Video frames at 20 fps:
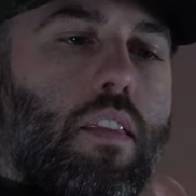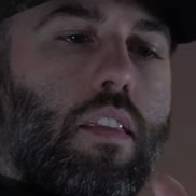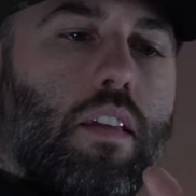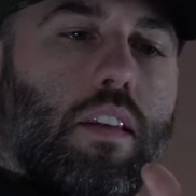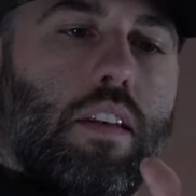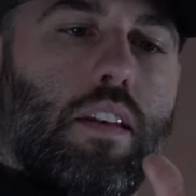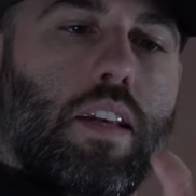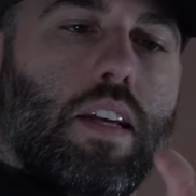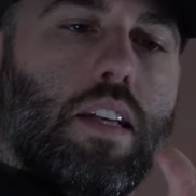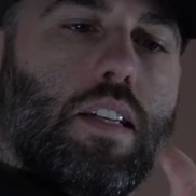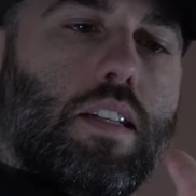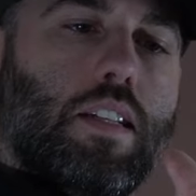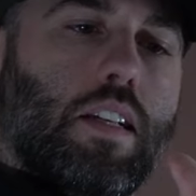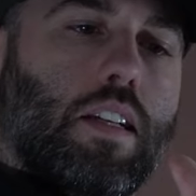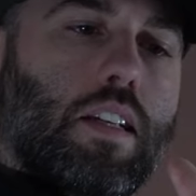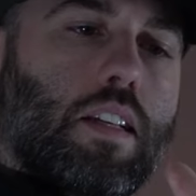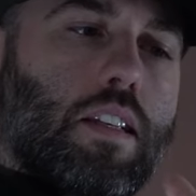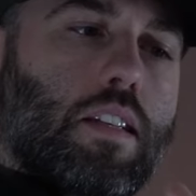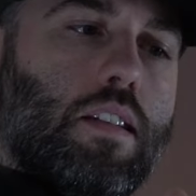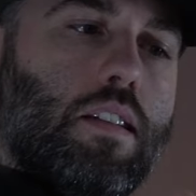the
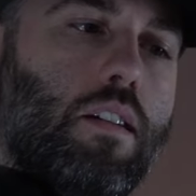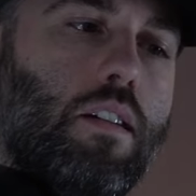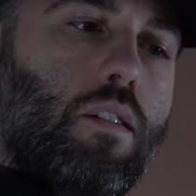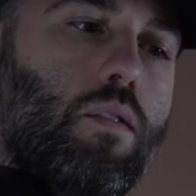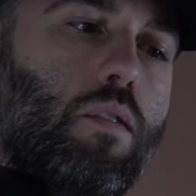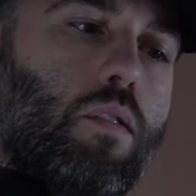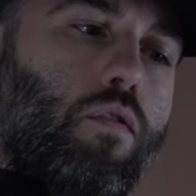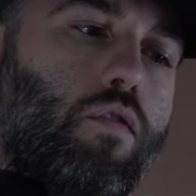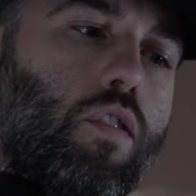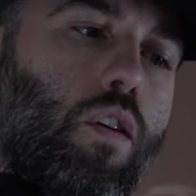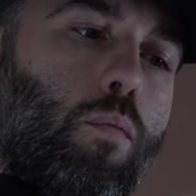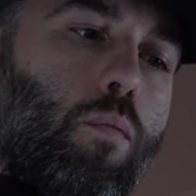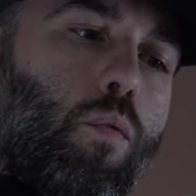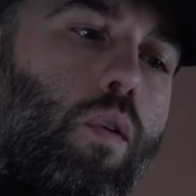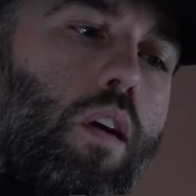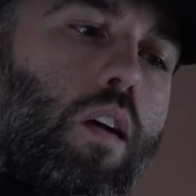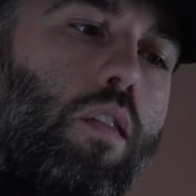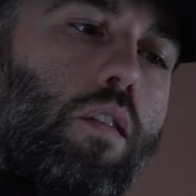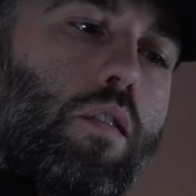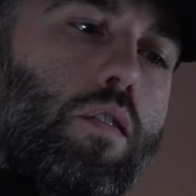distance from
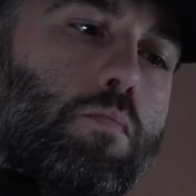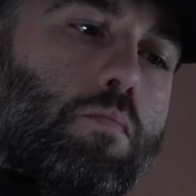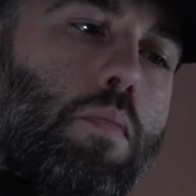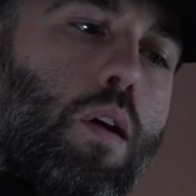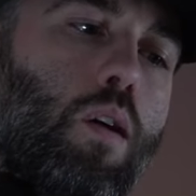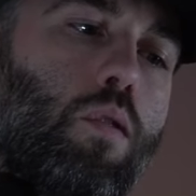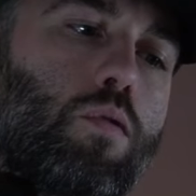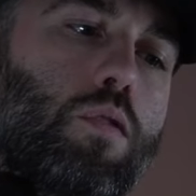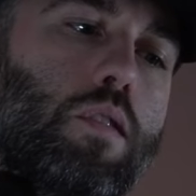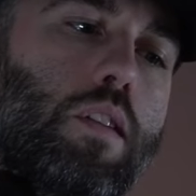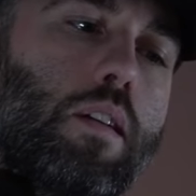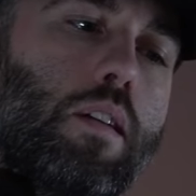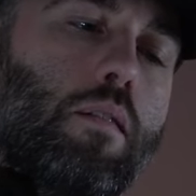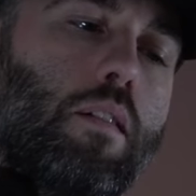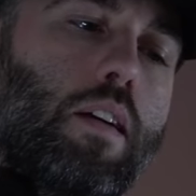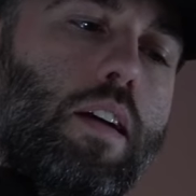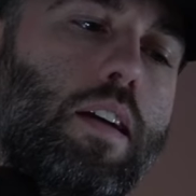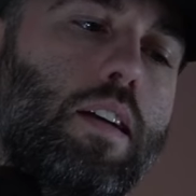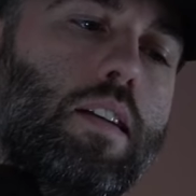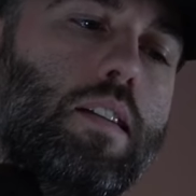where this post
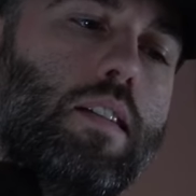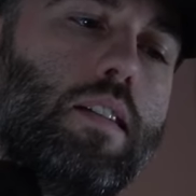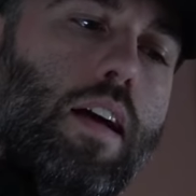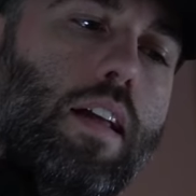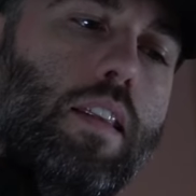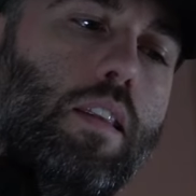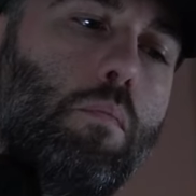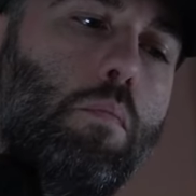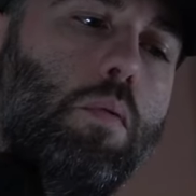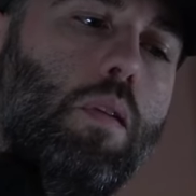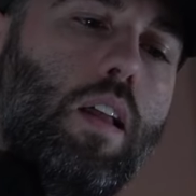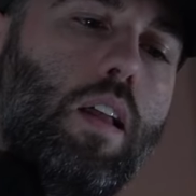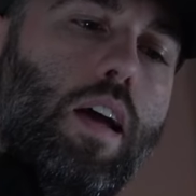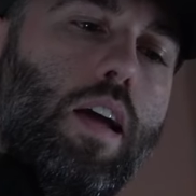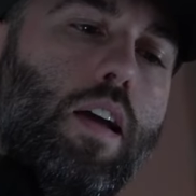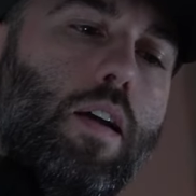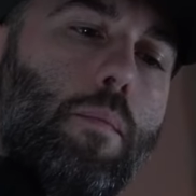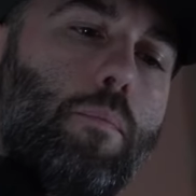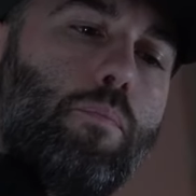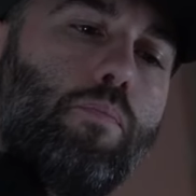is at the
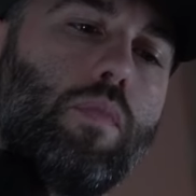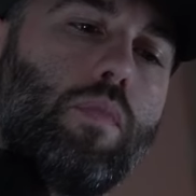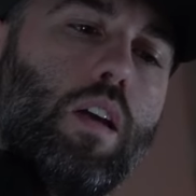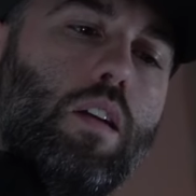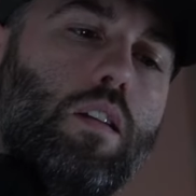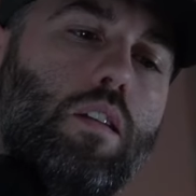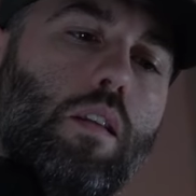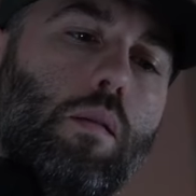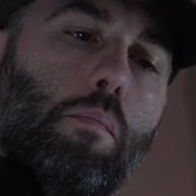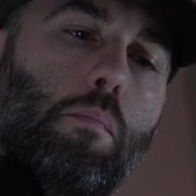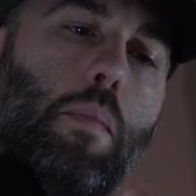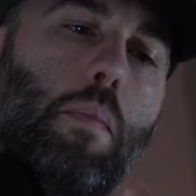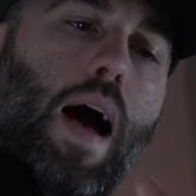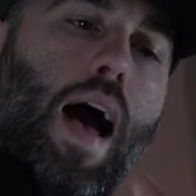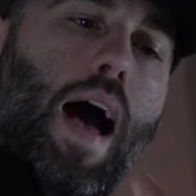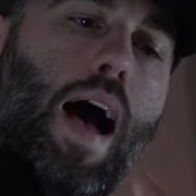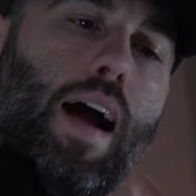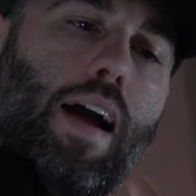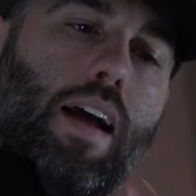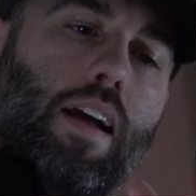plate to the
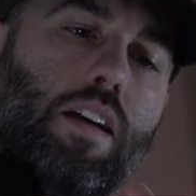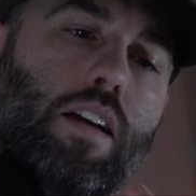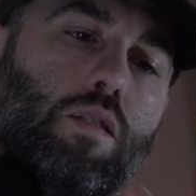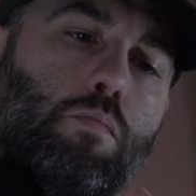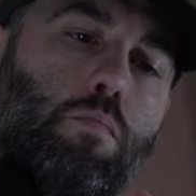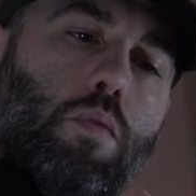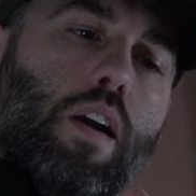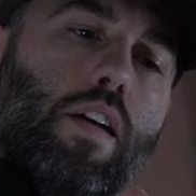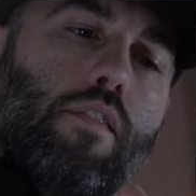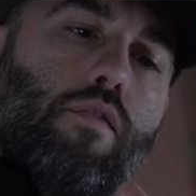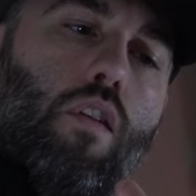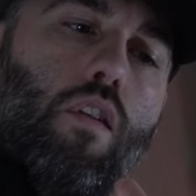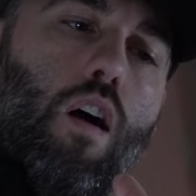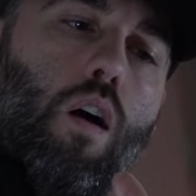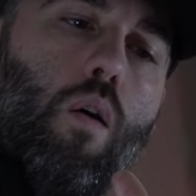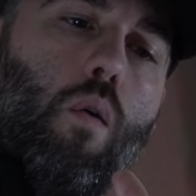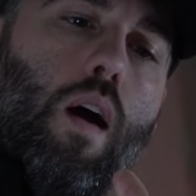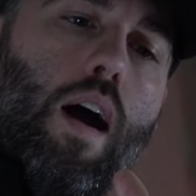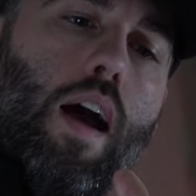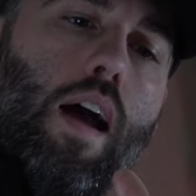back is pretty
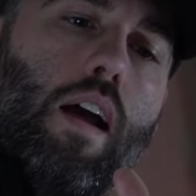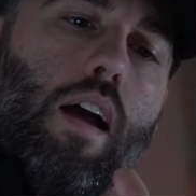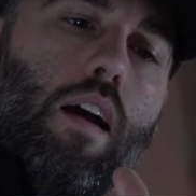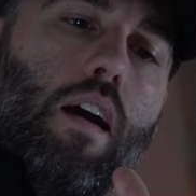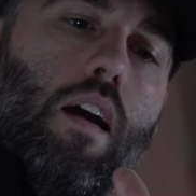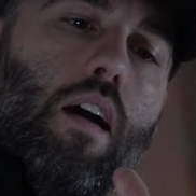far away.